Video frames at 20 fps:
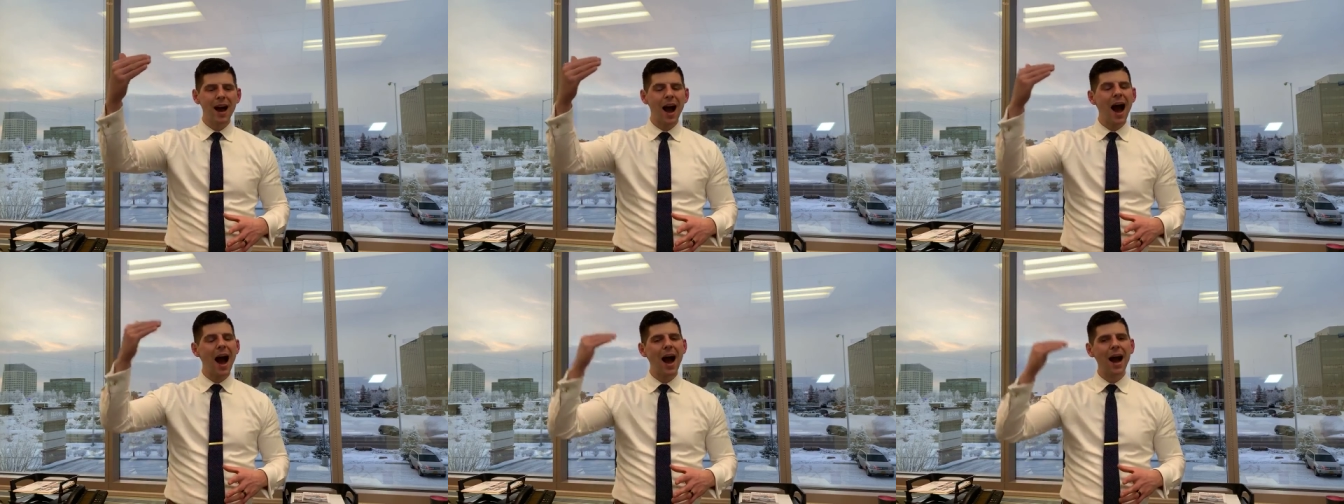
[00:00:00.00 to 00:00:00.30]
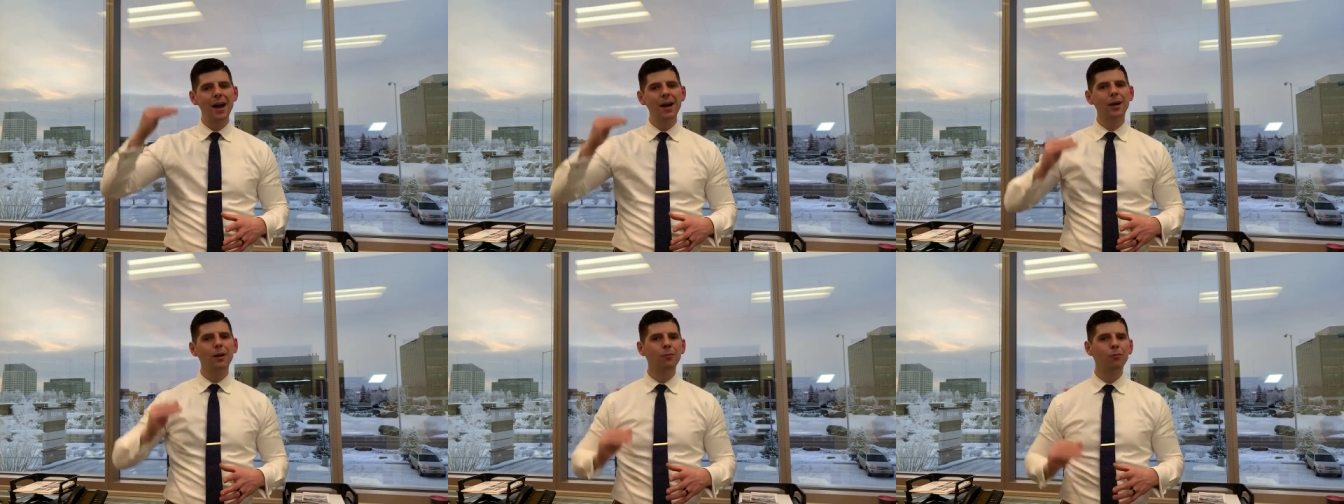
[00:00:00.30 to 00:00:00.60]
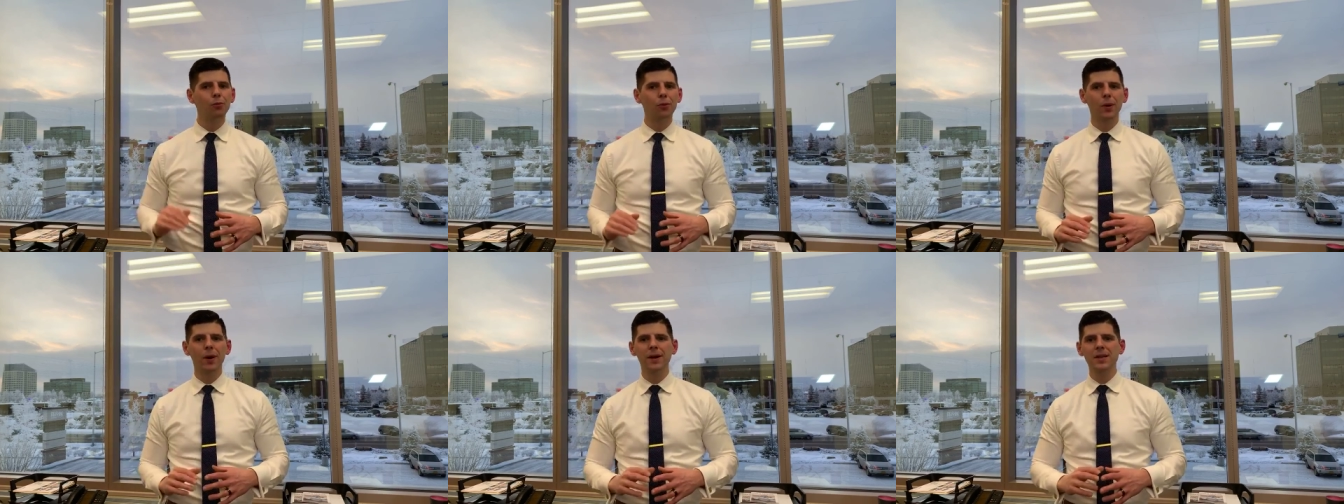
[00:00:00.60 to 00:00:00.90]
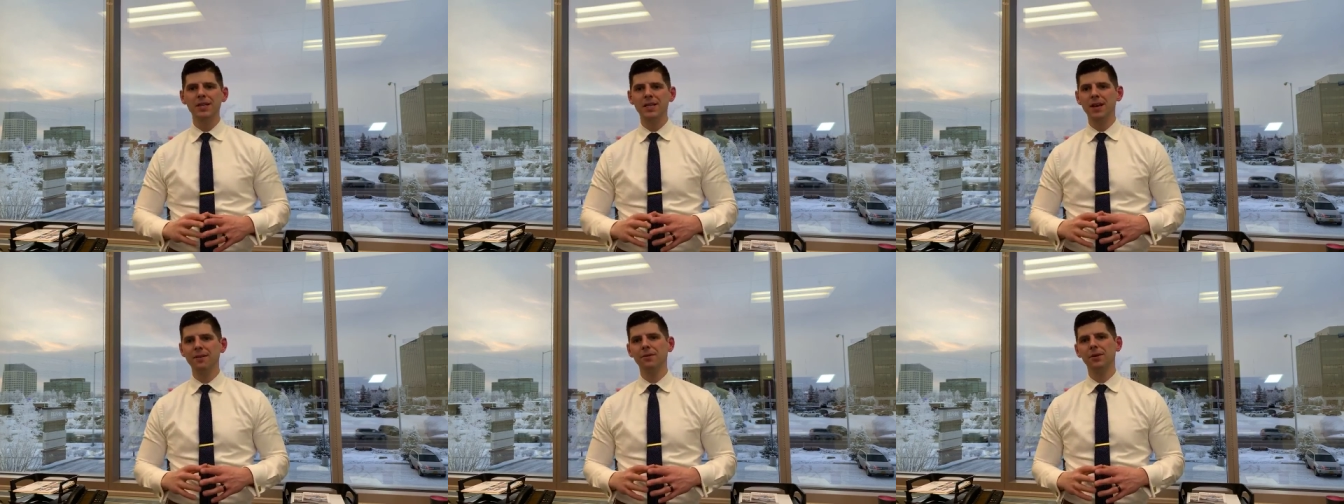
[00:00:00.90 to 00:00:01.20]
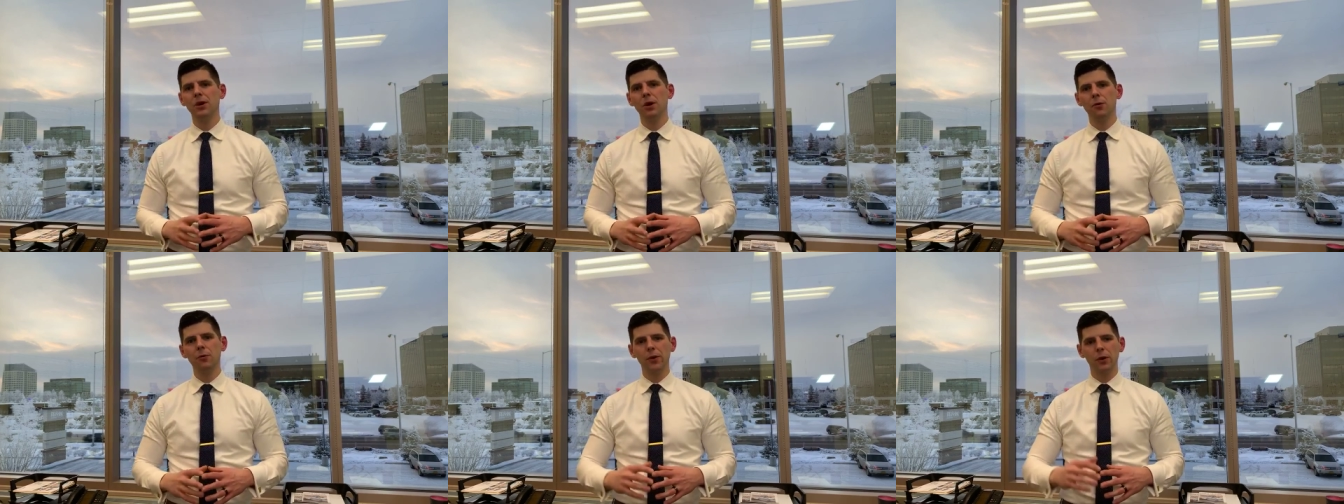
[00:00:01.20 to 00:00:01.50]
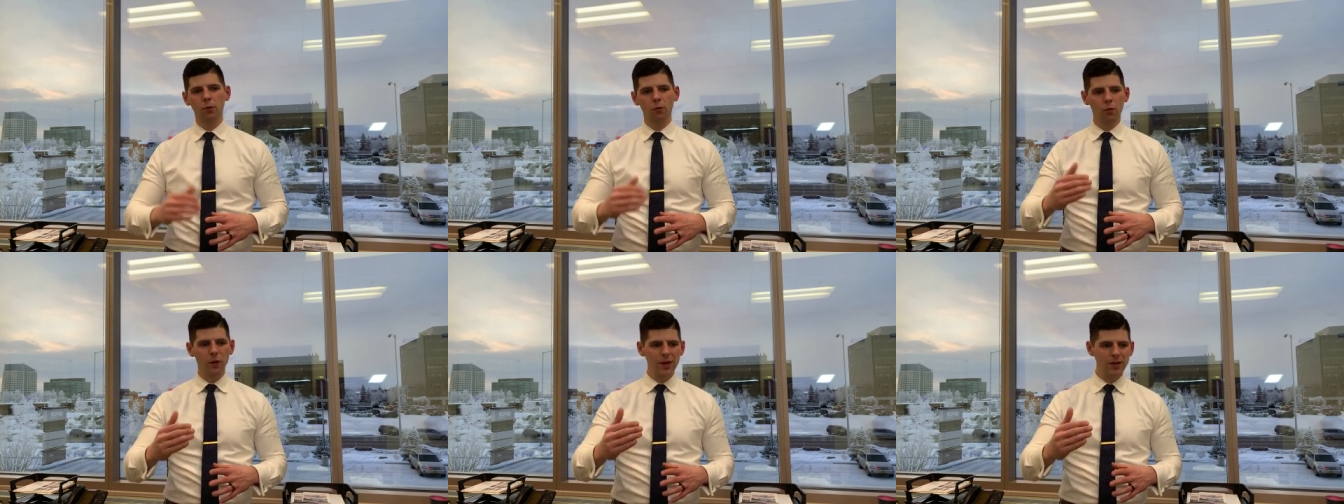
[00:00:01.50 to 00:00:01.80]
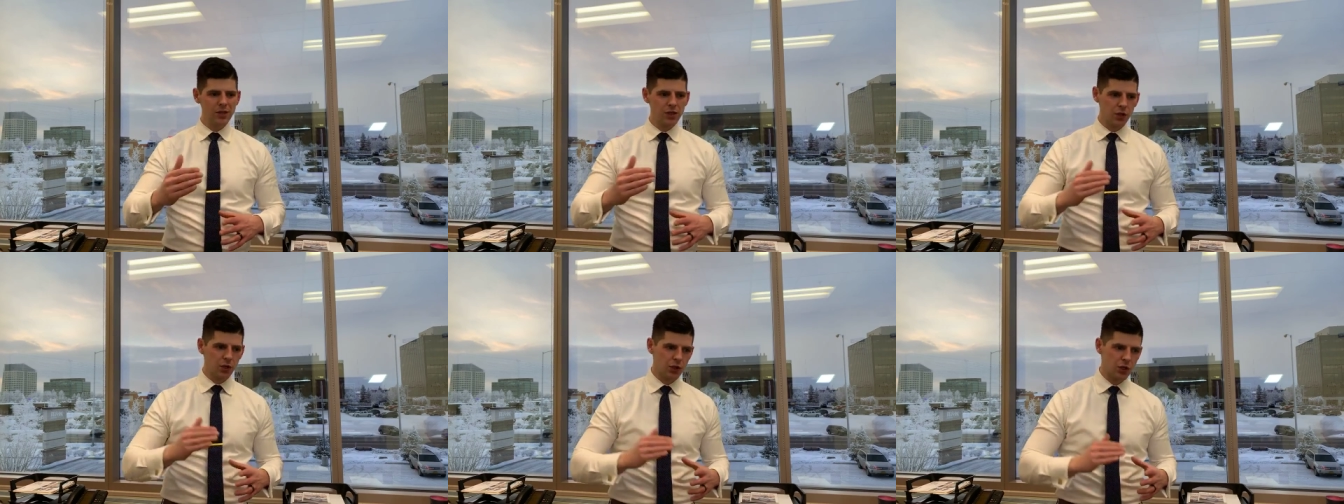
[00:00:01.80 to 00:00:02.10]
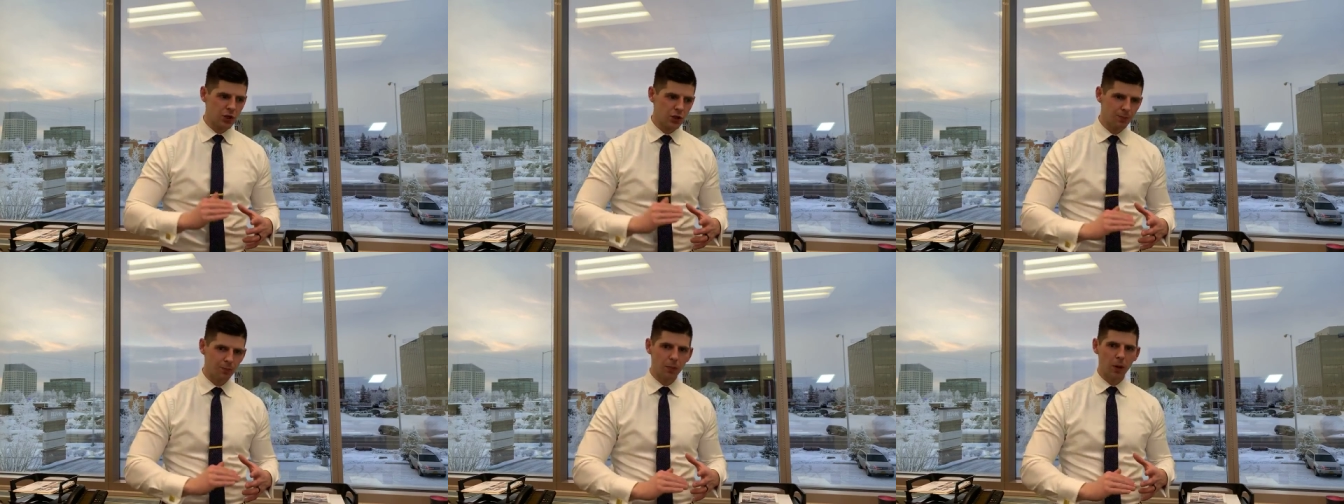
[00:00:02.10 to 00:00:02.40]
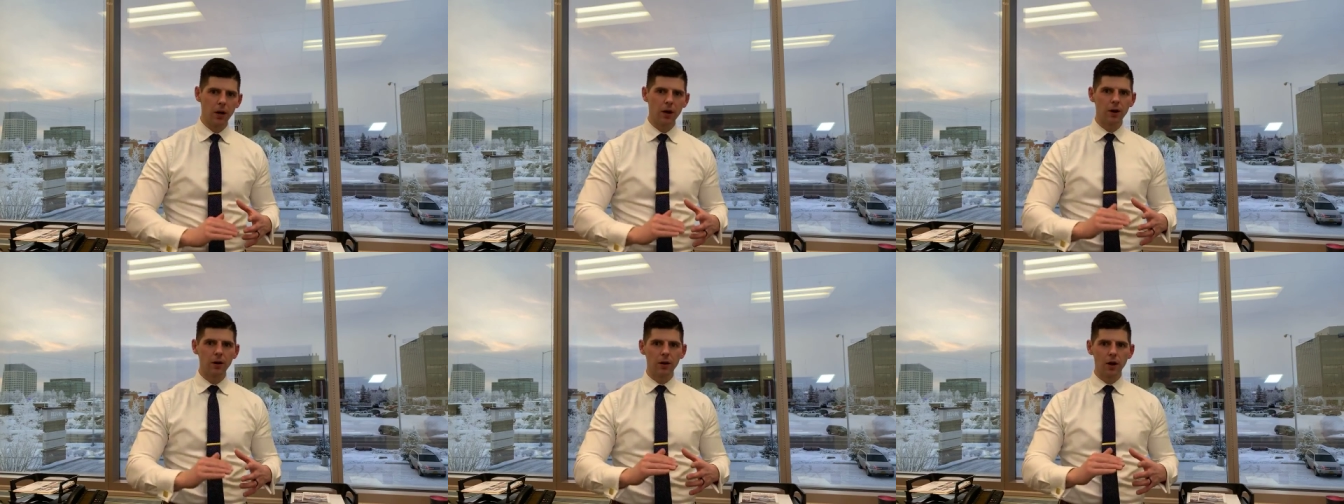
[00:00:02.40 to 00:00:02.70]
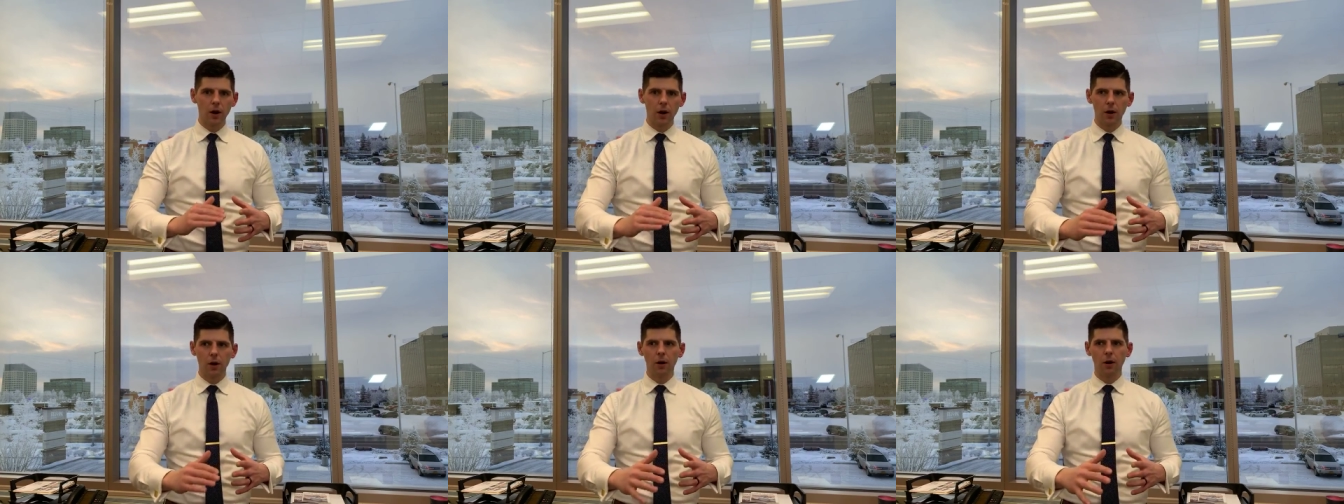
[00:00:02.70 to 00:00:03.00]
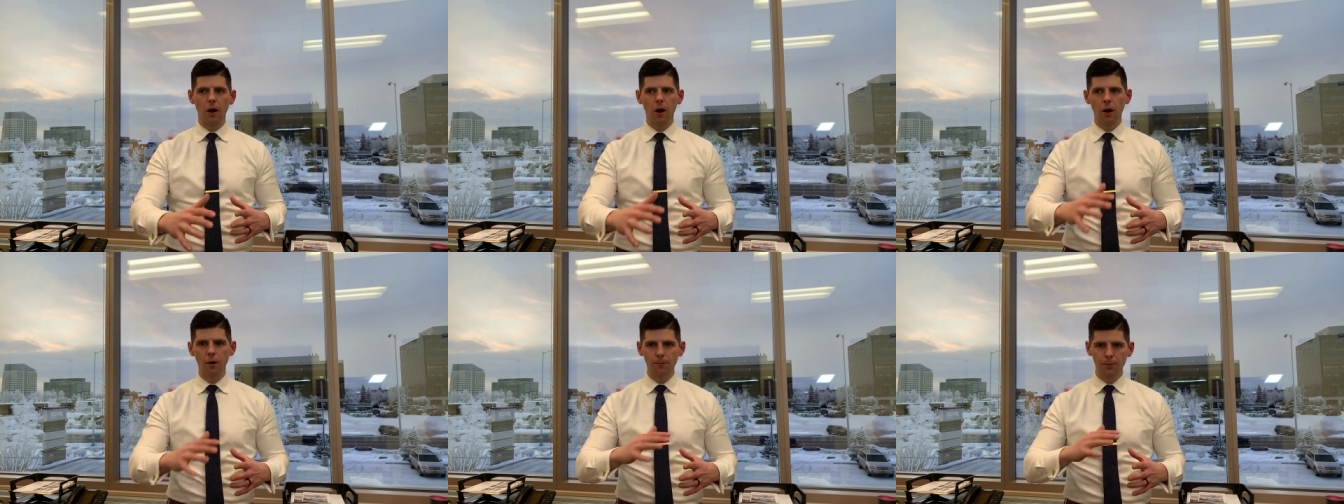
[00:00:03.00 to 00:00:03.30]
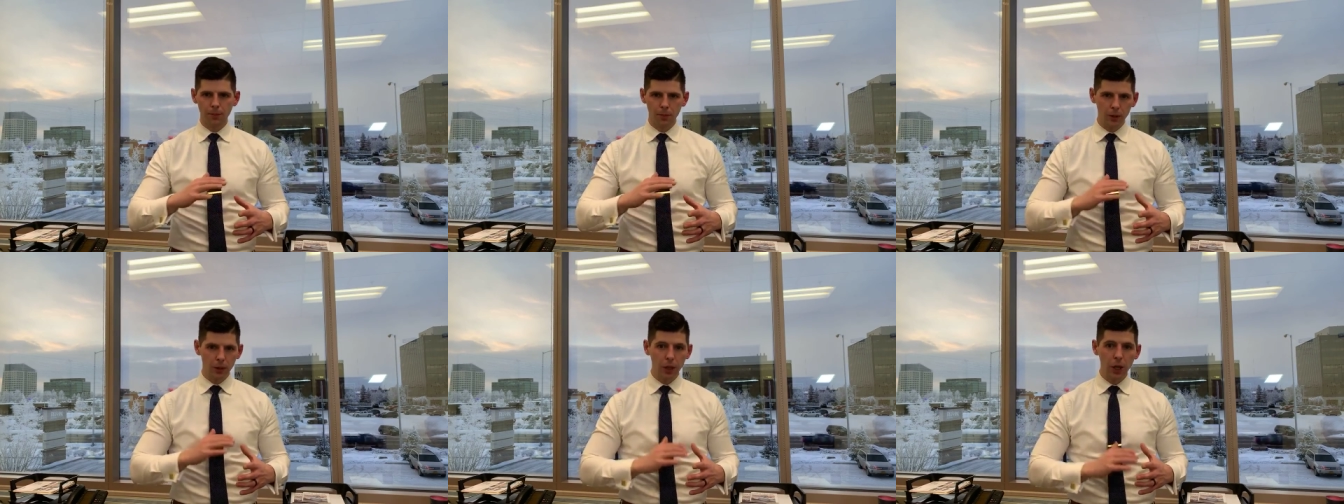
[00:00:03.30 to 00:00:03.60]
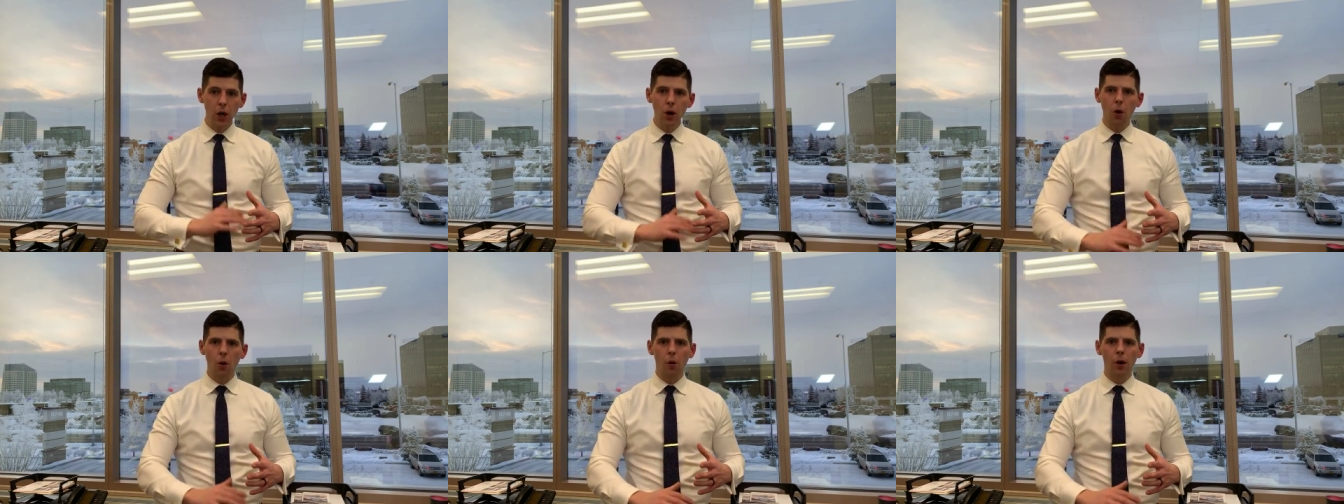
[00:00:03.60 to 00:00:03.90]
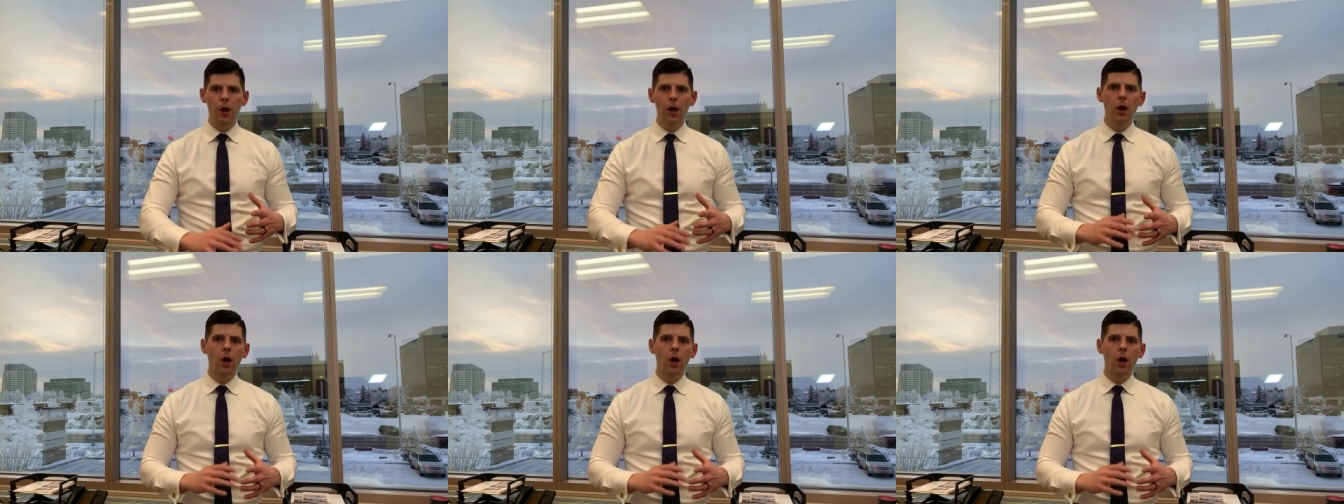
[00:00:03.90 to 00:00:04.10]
a higher price even though their rents are, are, are, are below,